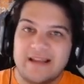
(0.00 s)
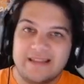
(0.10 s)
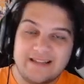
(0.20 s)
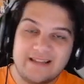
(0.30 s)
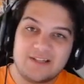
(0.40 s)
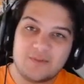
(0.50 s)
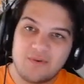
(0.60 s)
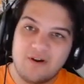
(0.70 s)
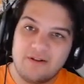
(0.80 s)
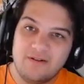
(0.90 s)
I like that he's a
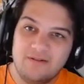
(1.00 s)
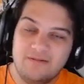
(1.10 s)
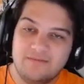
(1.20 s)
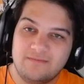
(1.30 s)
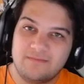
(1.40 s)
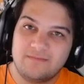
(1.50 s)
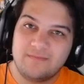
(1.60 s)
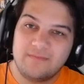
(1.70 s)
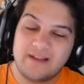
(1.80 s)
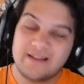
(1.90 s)
brawler.
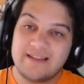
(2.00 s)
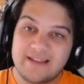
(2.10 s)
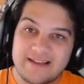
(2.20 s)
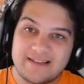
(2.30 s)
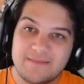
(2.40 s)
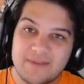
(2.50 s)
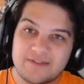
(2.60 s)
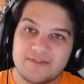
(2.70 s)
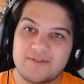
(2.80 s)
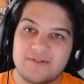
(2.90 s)
I like that he has the
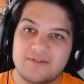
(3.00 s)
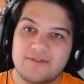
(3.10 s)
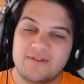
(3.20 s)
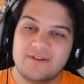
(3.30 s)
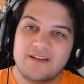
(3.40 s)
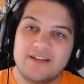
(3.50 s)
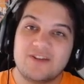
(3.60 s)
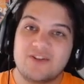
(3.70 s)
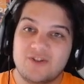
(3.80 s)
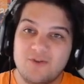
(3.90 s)
missiles.
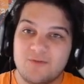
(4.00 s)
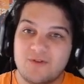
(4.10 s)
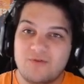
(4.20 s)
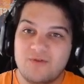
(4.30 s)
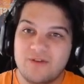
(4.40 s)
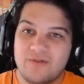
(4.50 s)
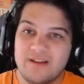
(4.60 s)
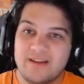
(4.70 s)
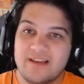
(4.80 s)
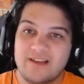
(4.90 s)
He's a super cool
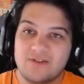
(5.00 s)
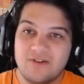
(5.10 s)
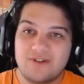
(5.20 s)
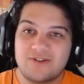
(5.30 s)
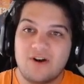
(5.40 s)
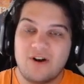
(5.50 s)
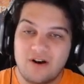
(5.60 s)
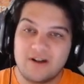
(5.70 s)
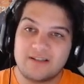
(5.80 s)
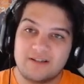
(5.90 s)
unit. He looks
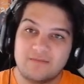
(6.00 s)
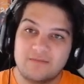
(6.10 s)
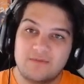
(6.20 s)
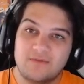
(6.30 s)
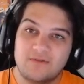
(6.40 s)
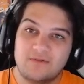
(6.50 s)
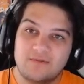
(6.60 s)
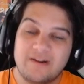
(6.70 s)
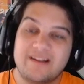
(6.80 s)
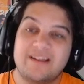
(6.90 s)
awesome,
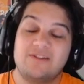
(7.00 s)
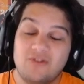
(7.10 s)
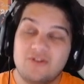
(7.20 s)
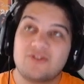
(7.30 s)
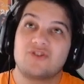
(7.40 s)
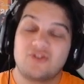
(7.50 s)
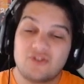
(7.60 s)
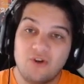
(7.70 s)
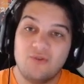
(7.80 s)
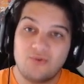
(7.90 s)
right? He looks
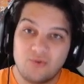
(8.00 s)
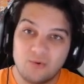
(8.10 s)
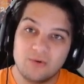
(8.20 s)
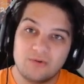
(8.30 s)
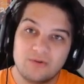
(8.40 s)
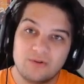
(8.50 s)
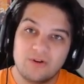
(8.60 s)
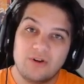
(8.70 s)
so cool.